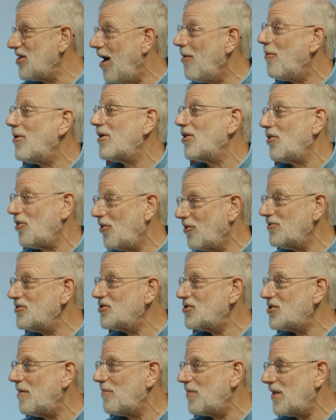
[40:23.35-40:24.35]
I want to learn
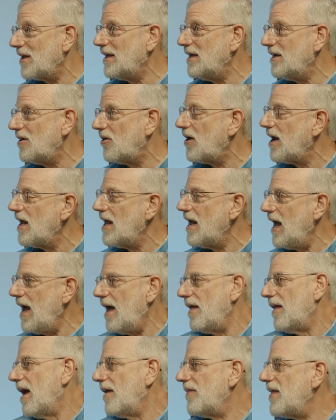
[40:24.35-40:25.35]
something here,
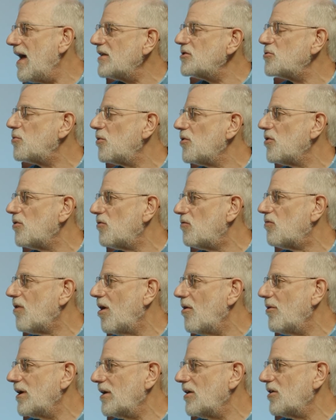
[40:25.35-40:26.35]
and that's where the
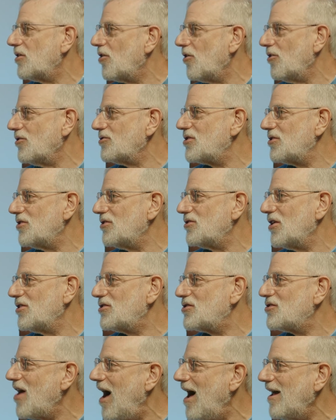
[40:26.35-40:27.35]
growing occurs.
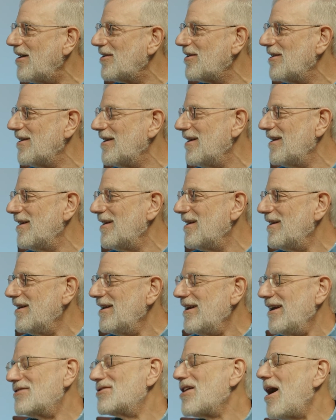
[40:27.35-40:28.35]
It's not
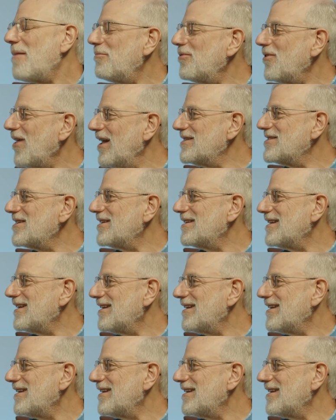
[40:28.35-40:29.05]
pleasant.